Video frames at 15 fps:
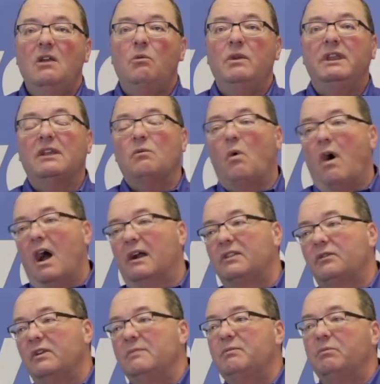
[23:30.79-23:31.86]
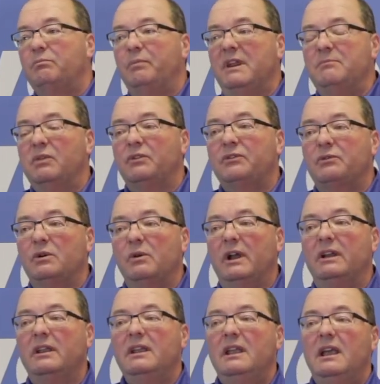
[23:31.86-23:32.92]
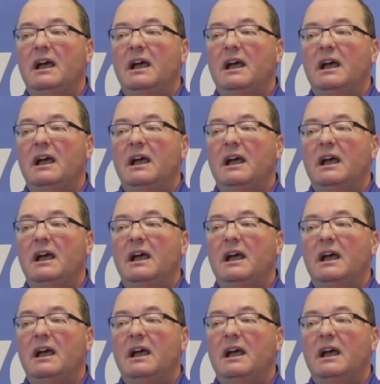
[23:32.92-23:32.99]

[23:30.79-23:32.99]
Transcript: We can walk 3 people through it.